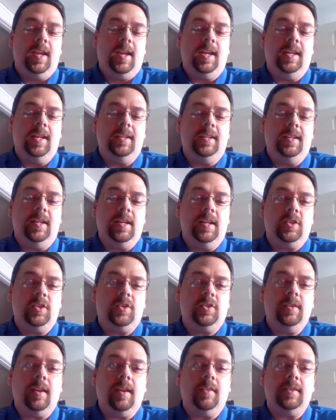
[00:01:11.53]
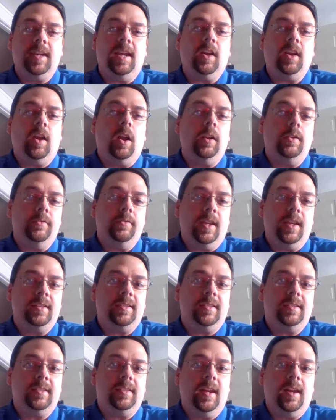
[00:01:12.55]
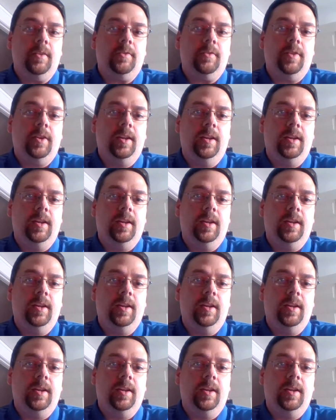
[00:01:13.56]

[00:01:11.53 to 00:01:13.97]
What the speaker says: And so you have to take all of that stuff